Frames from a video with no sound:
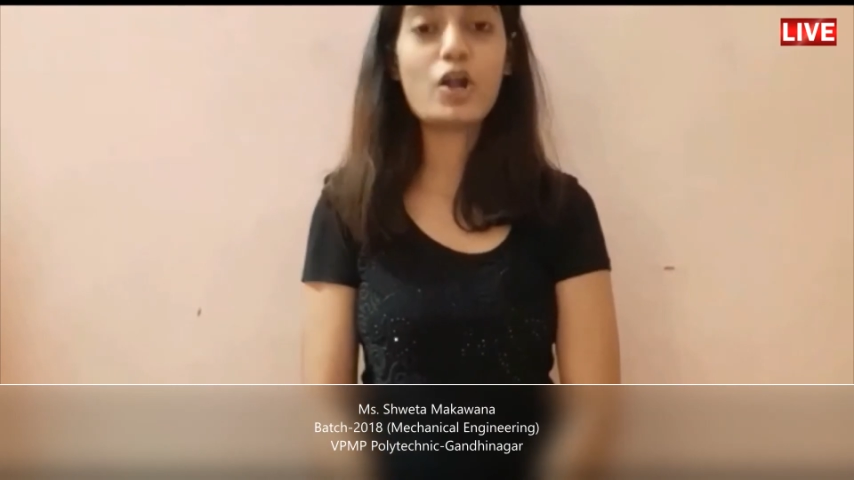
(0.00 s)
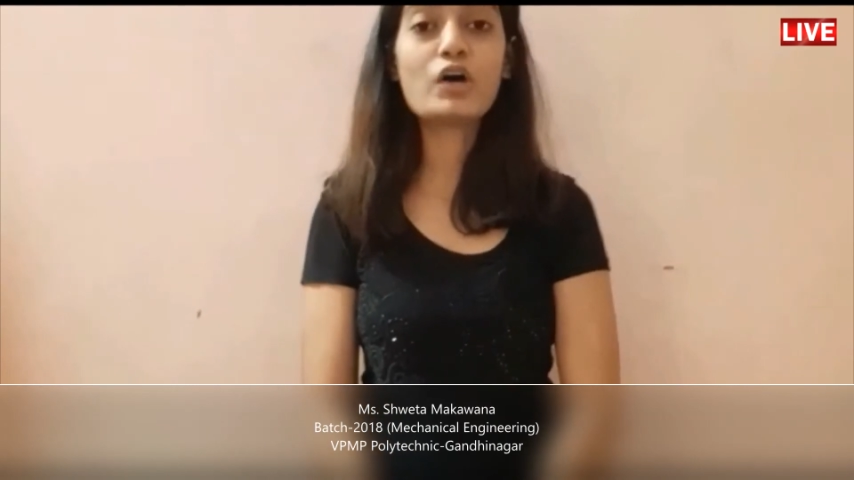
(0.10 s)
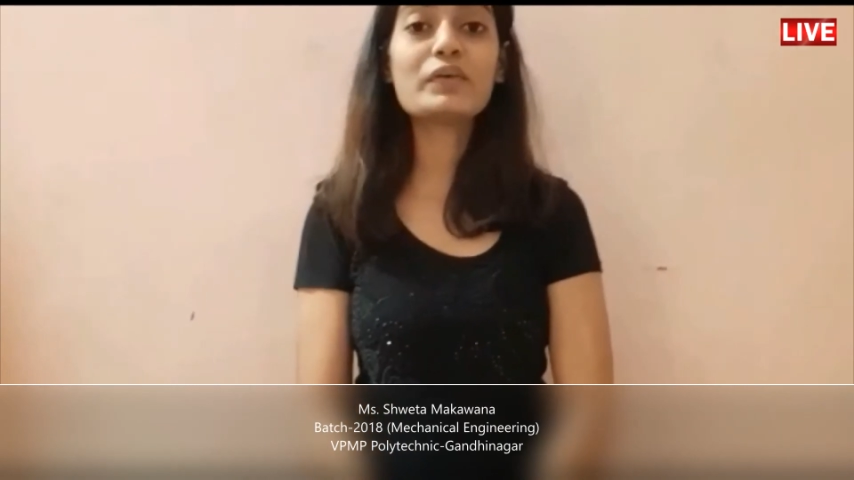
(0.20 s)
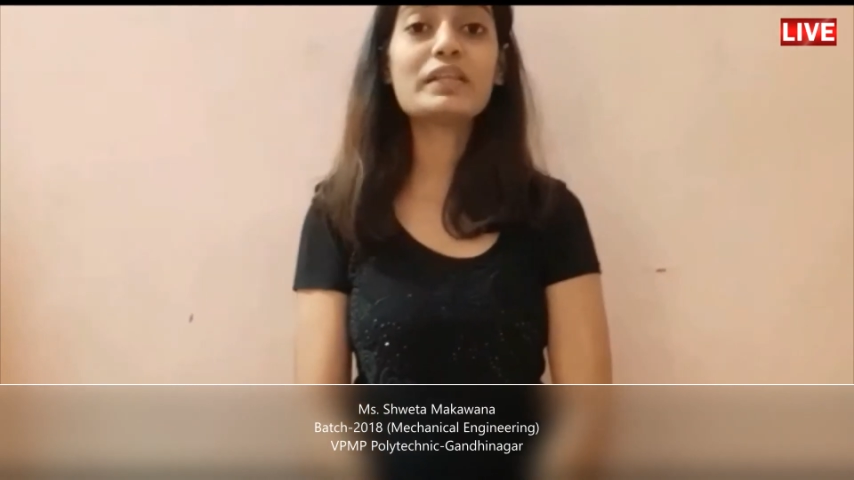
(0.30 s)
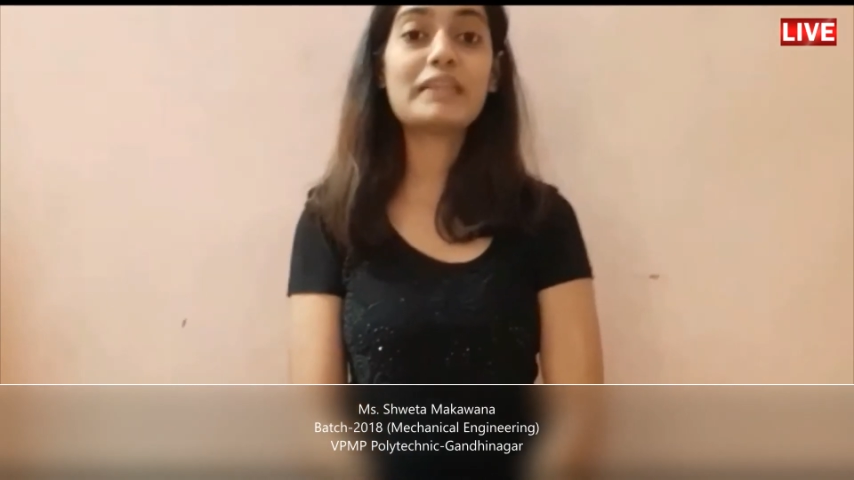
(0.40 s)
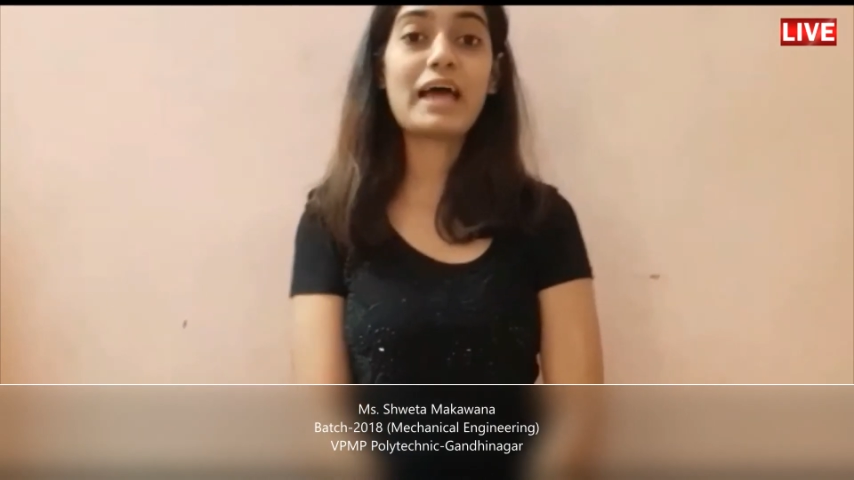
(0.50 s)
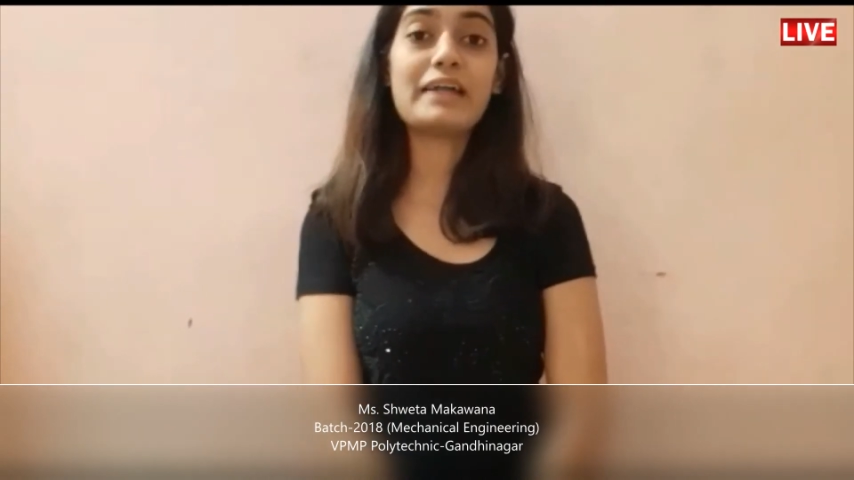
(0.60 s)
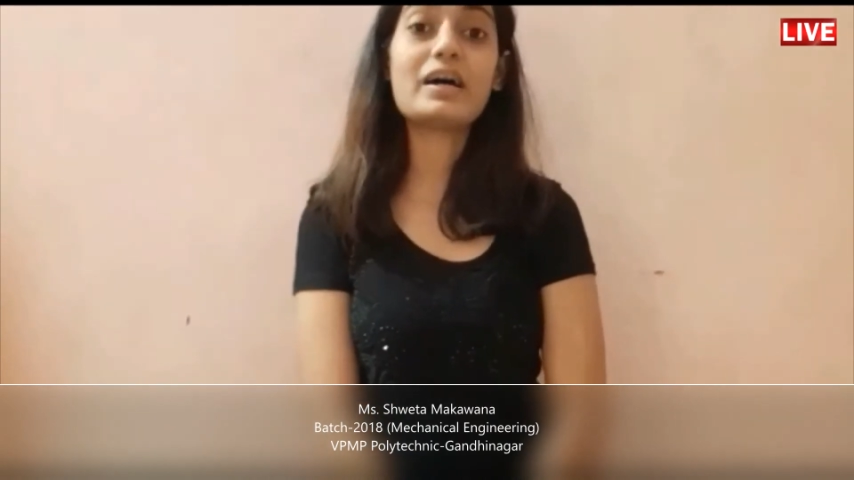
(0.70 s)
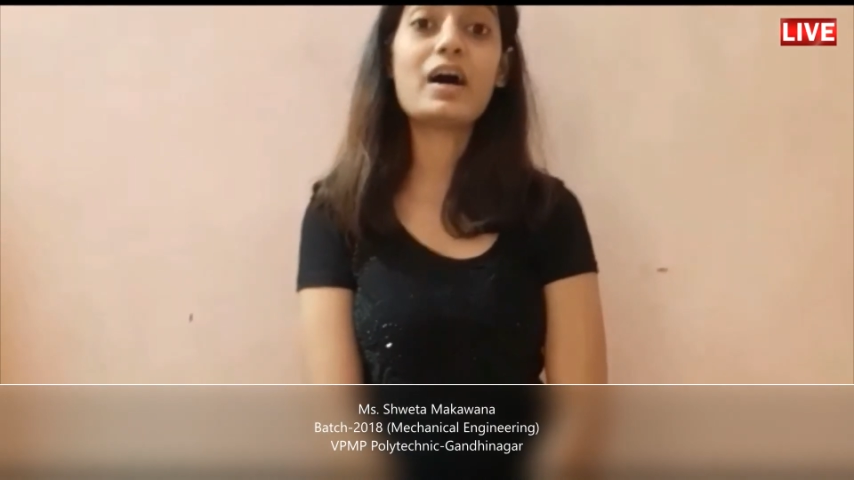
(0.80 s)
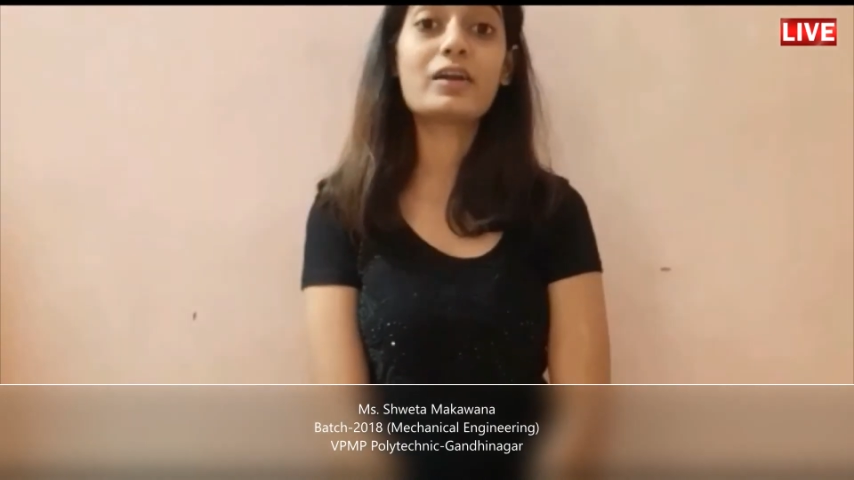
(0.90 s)
Along with
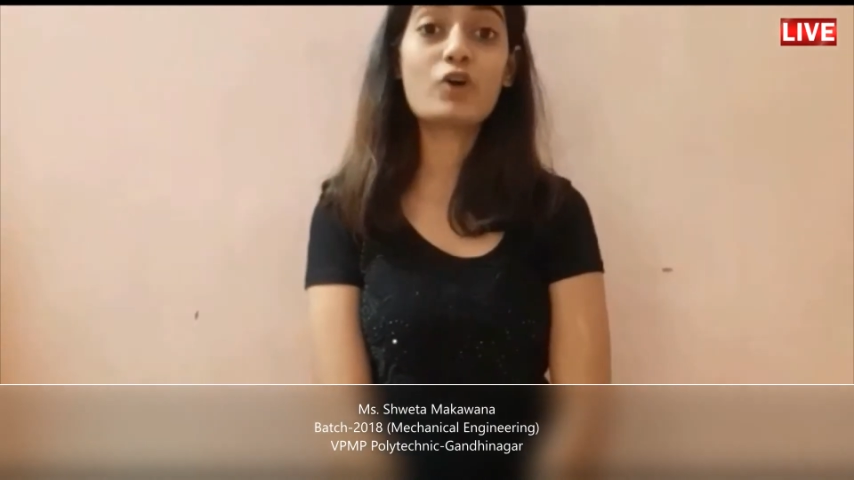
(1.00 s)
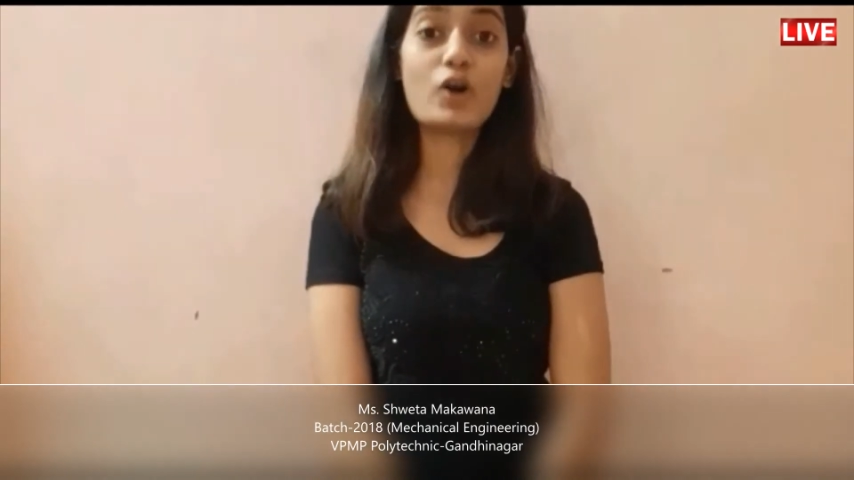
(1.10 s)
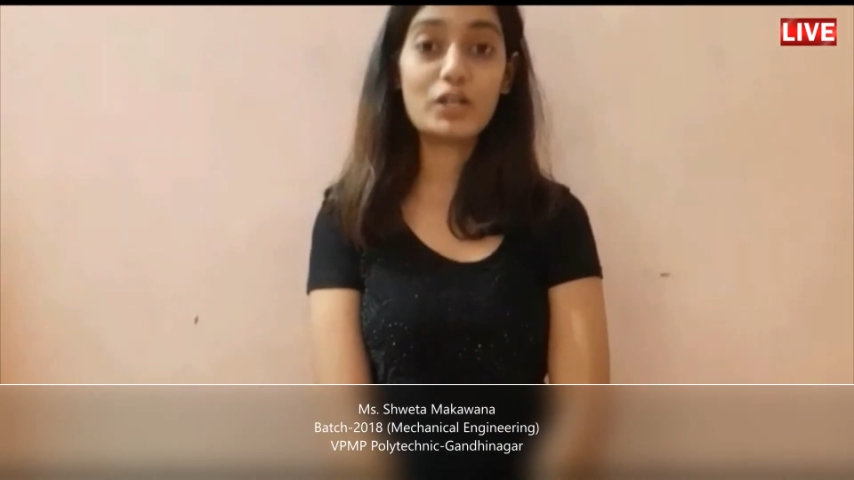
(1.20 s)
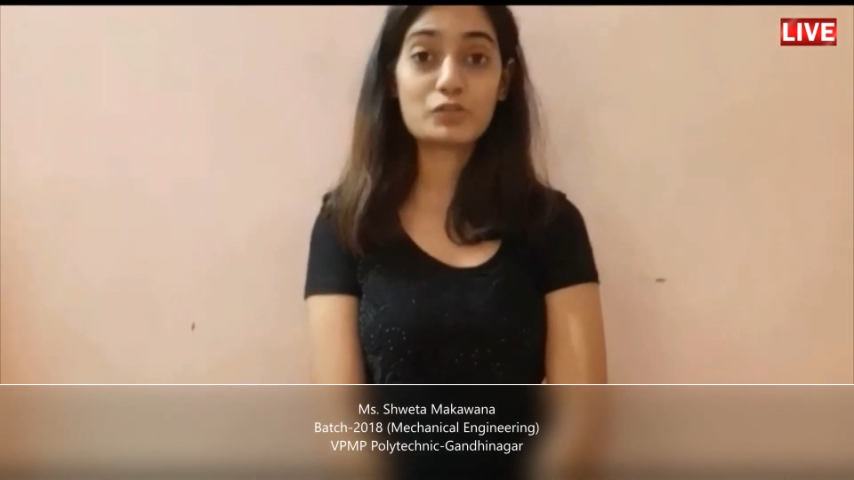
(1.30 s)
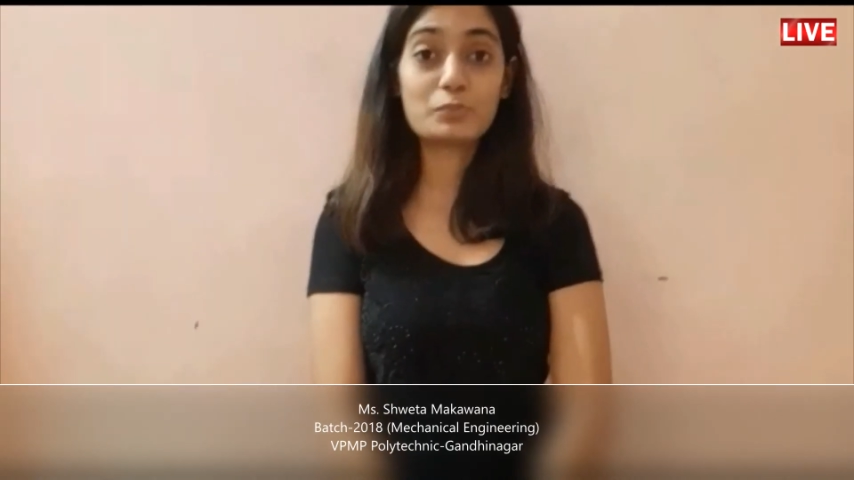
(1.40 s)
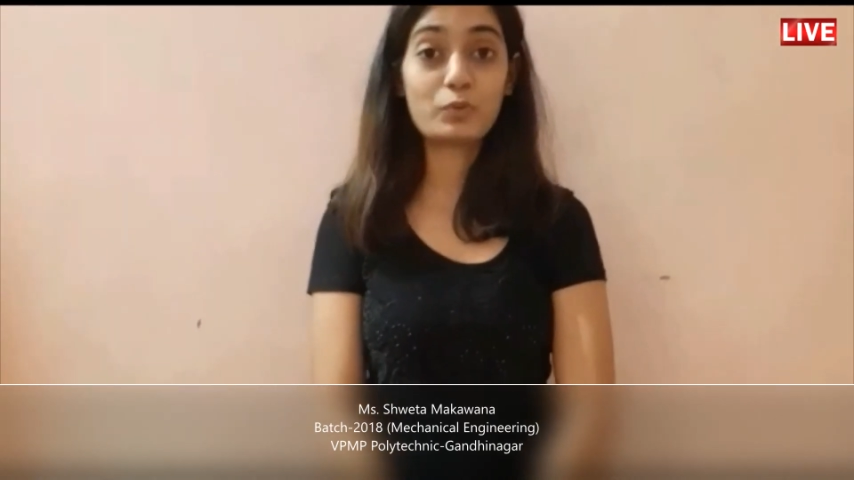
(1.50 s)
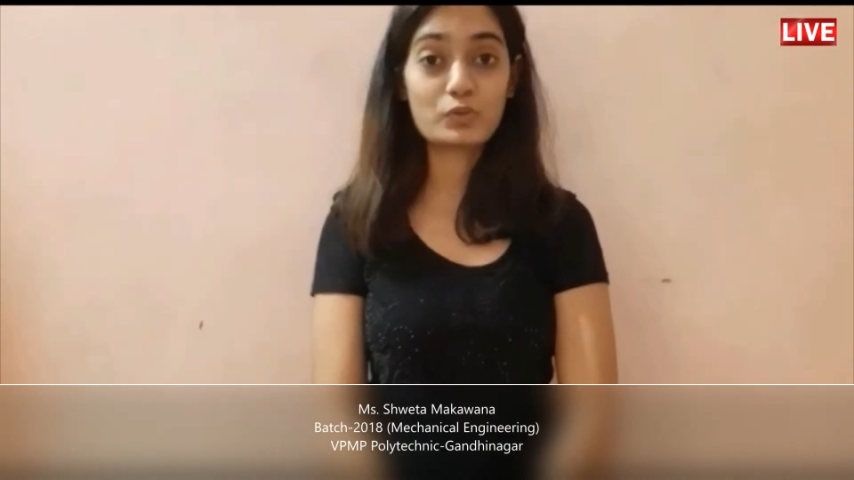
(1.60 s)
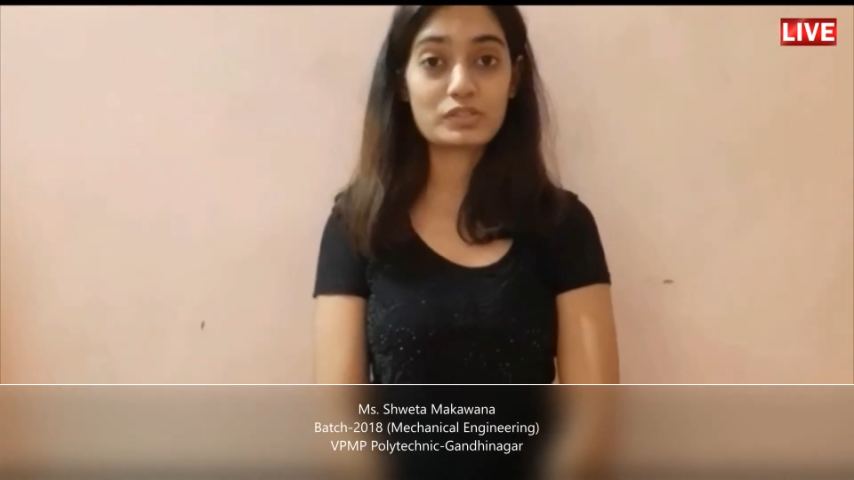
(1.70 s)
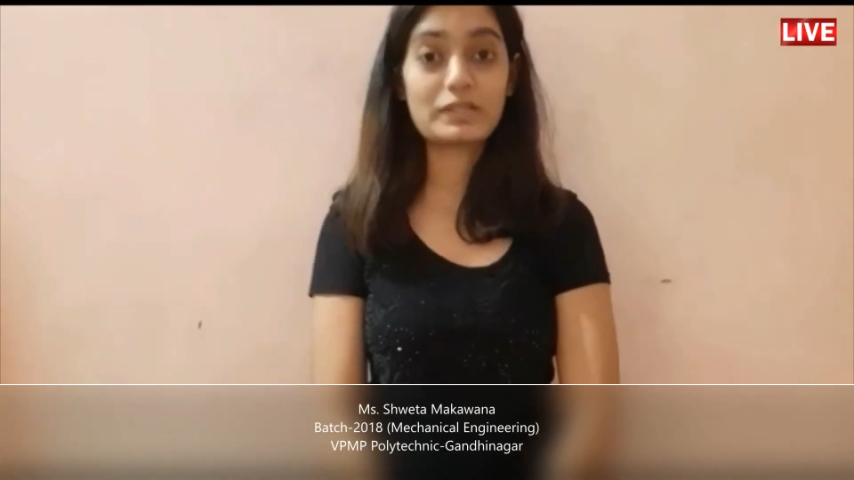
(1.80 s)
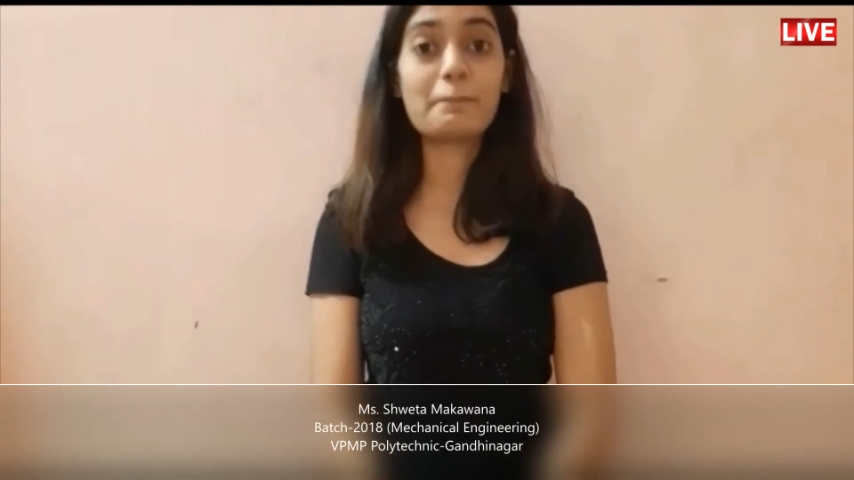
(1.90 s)
that, our college boasts the